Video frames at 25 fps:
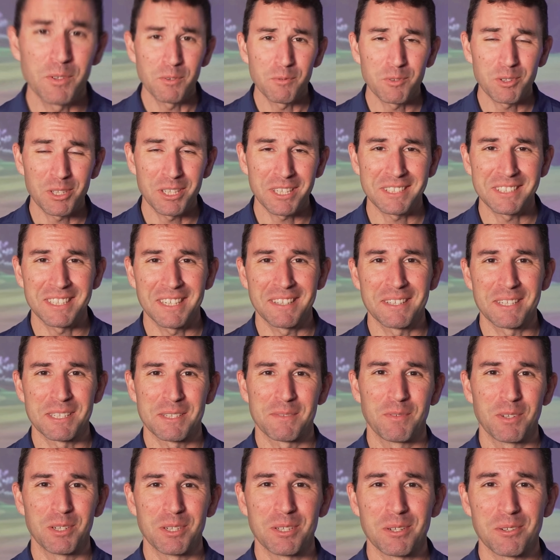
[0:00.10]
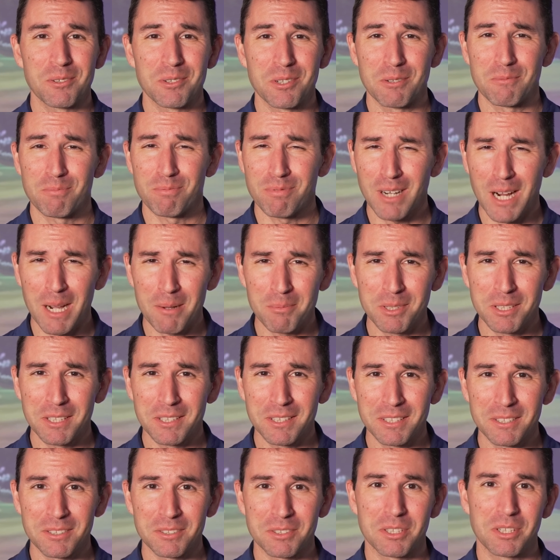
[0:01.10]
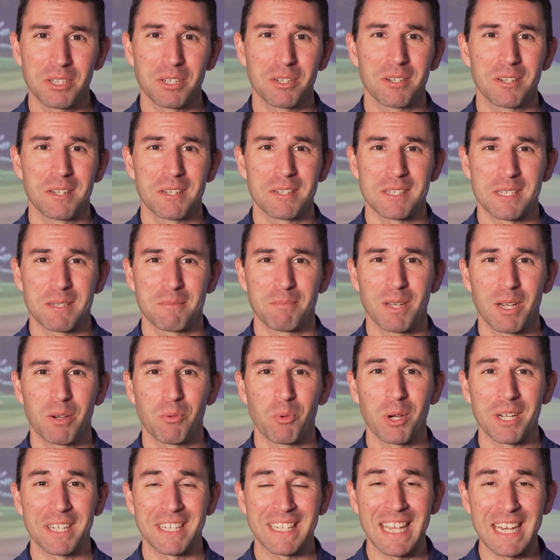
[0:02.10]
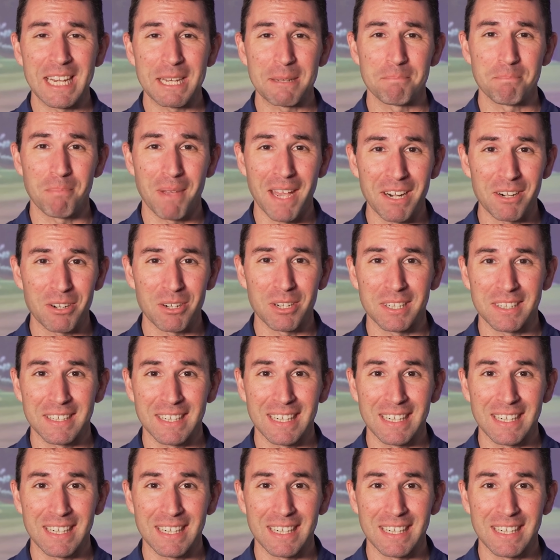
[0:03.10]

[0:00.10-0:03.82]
you've clicked on this video, you're probably a little curious about what getting better at